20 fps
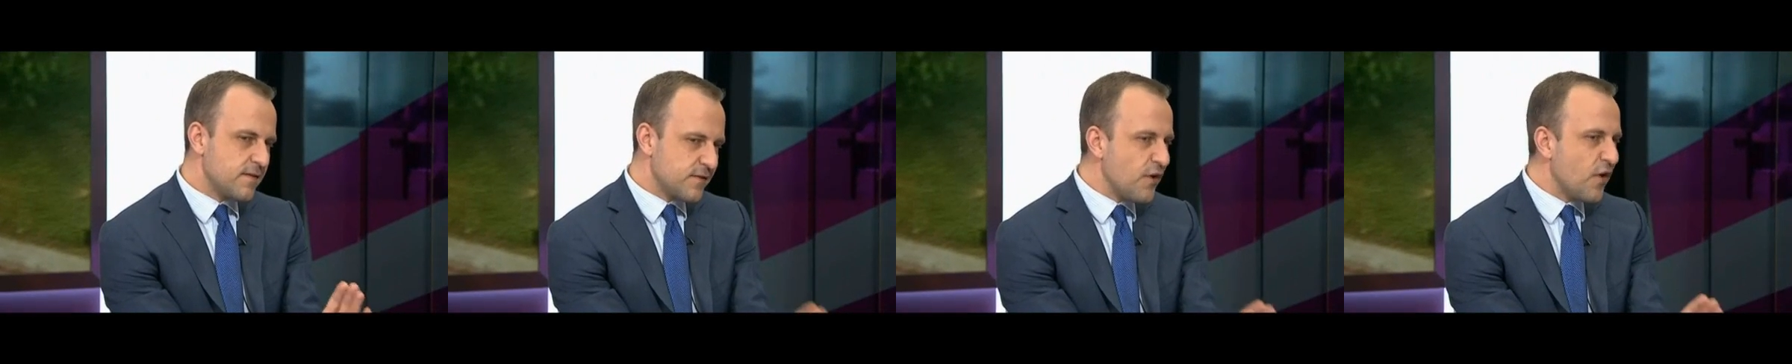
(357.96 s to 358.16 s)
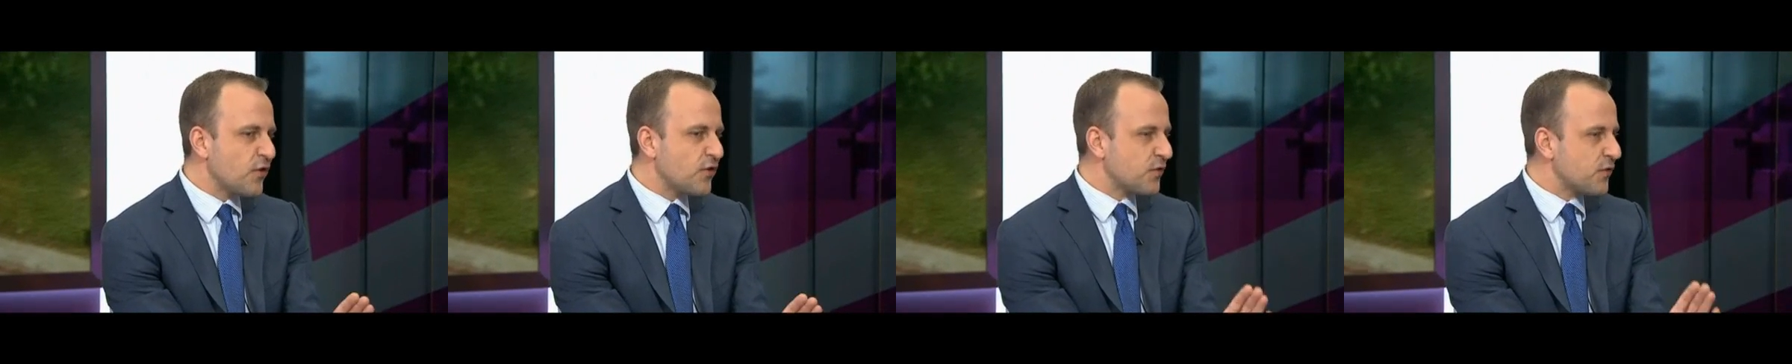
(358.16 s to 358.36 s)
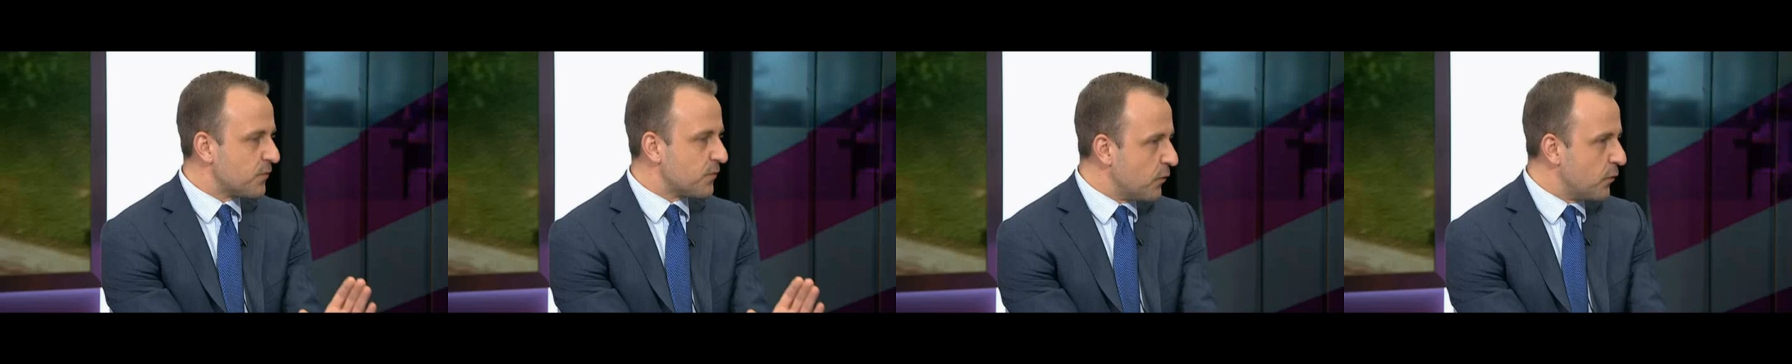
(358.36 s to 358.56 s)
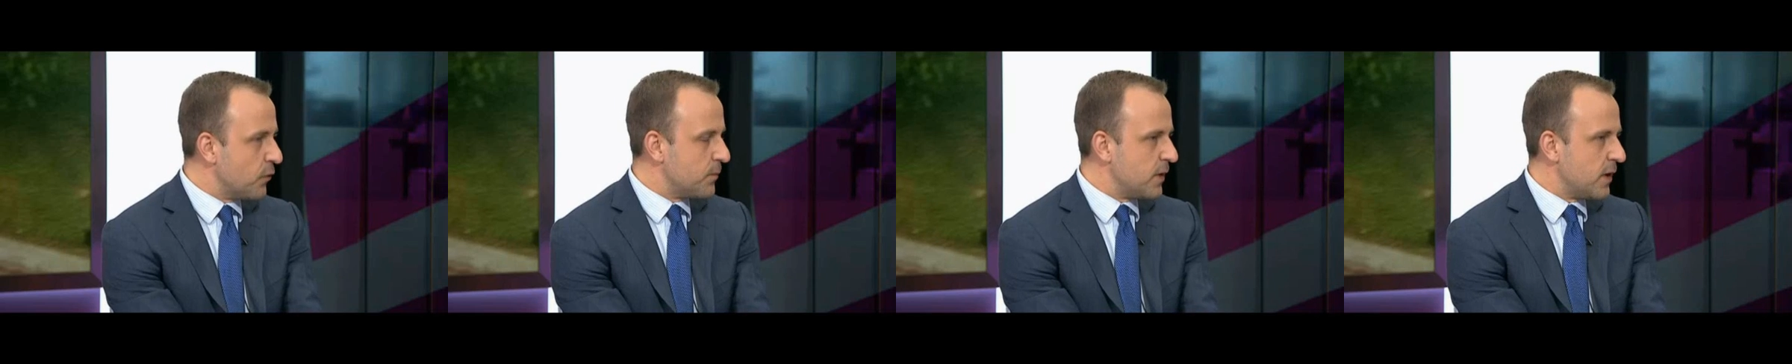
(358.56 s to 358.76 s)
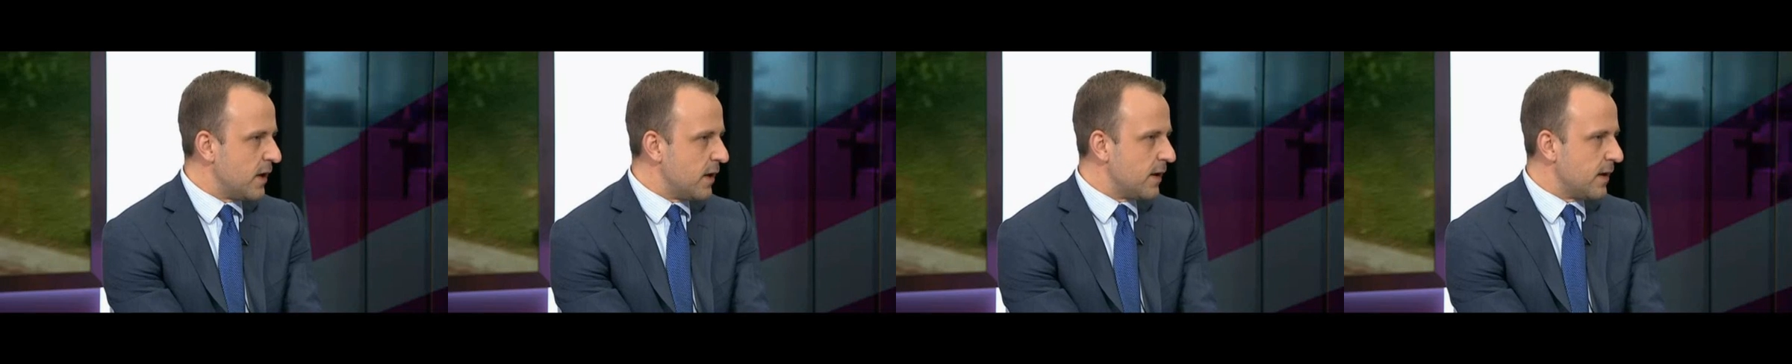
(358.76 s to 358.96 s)
There's not a
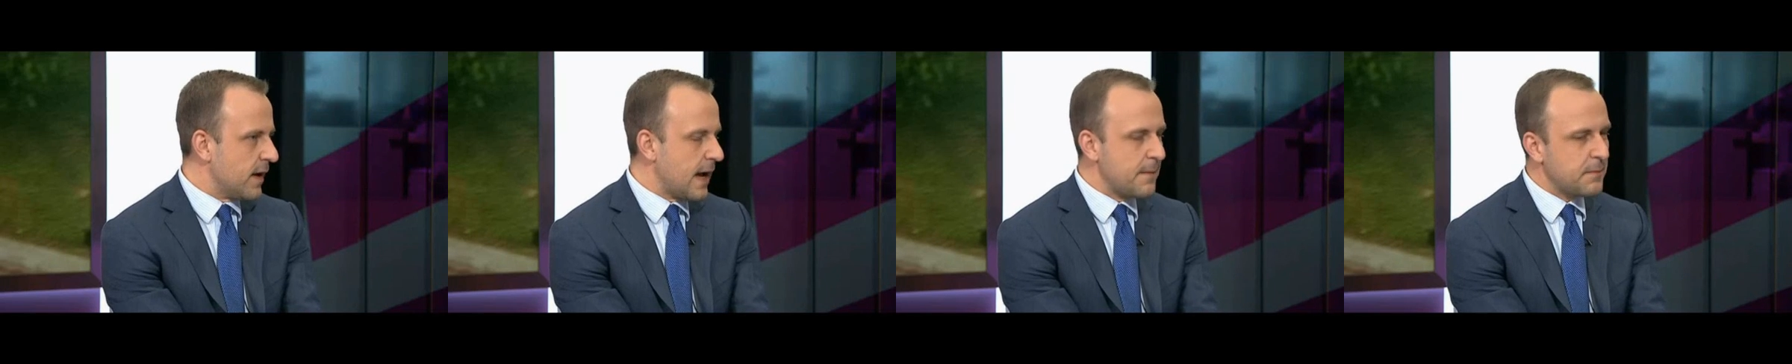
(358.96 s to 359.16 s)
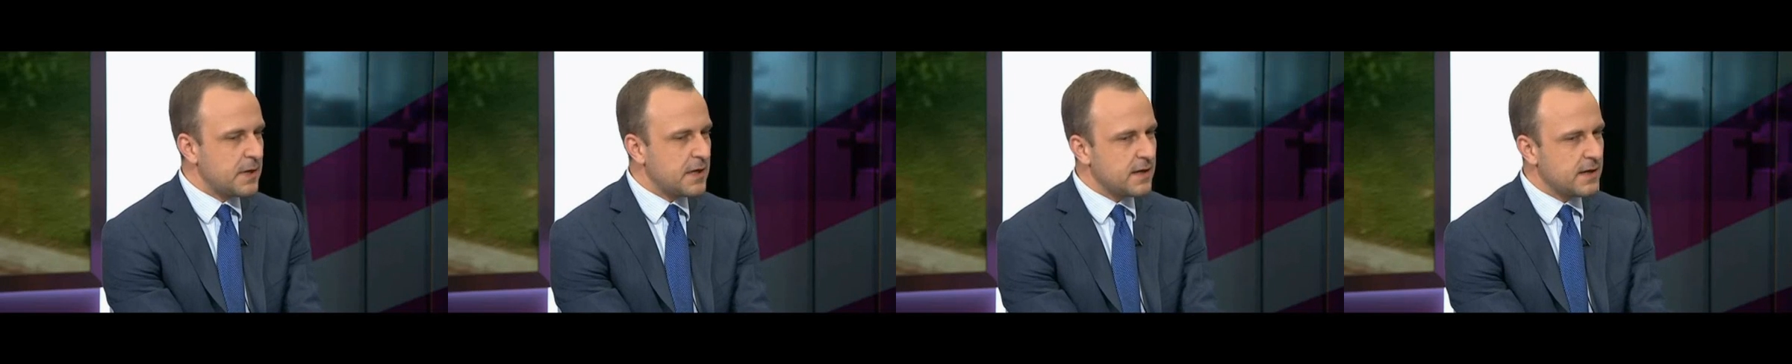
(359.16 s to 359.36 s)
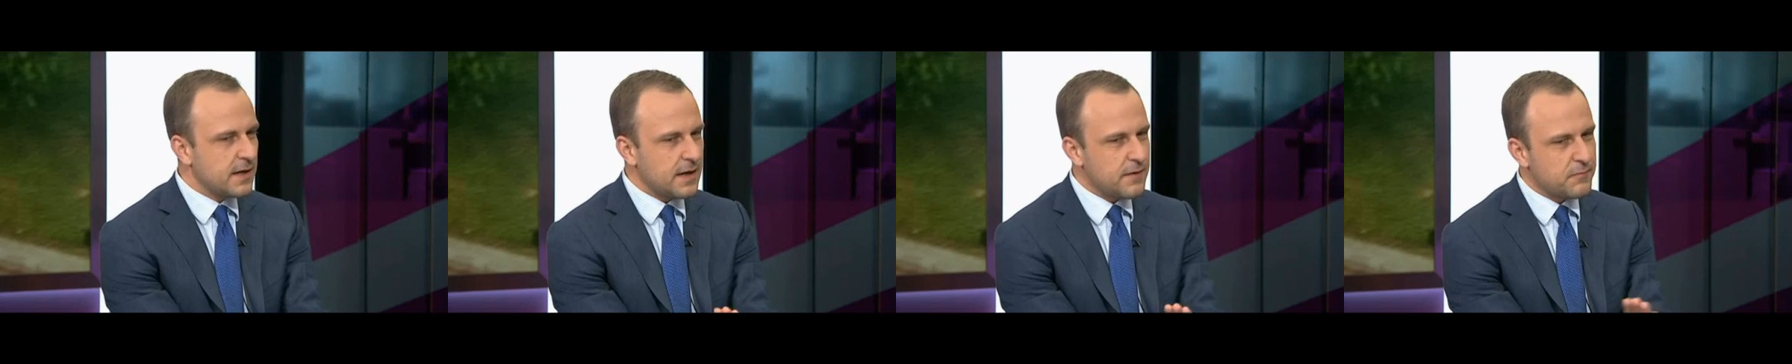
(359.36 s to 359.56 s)
formula. I mean,